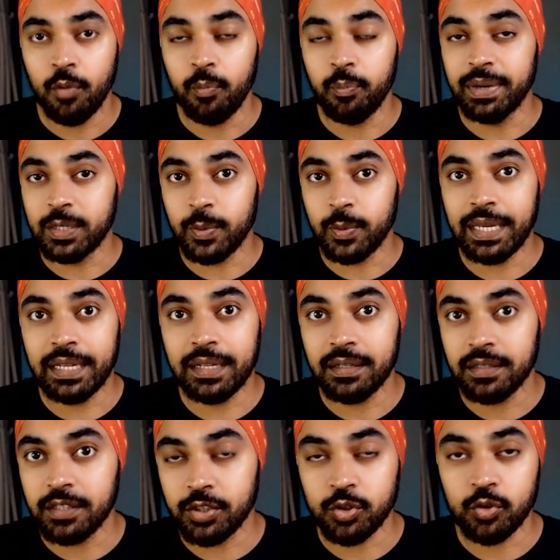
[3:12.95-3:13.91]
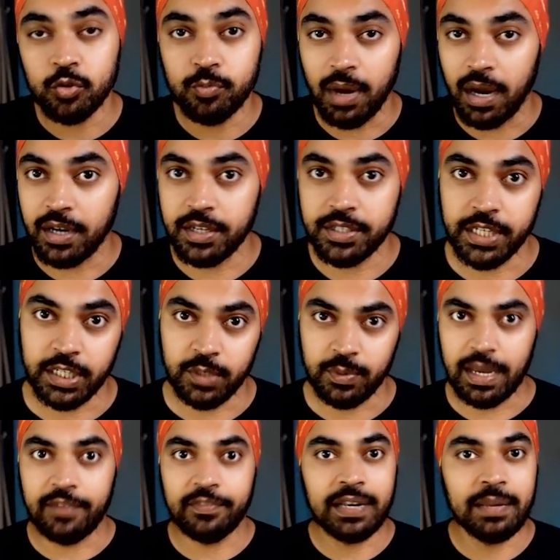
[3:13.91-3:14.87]
between the two bars that you
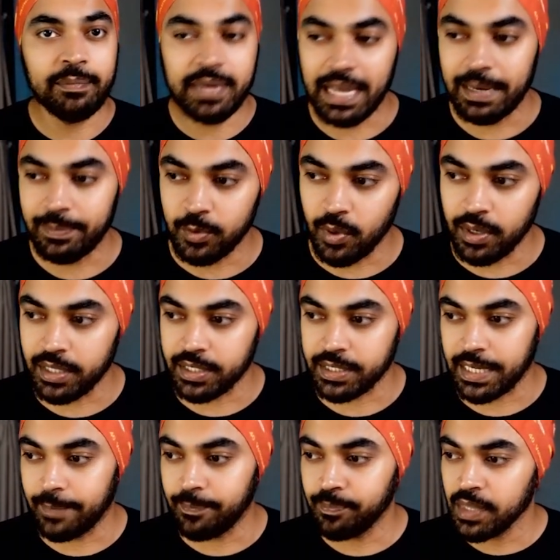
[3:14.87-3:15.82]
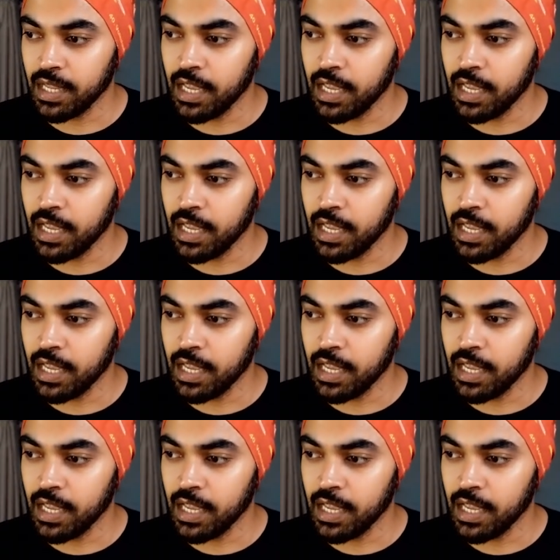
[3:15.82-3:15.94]
have. Let me help you understand.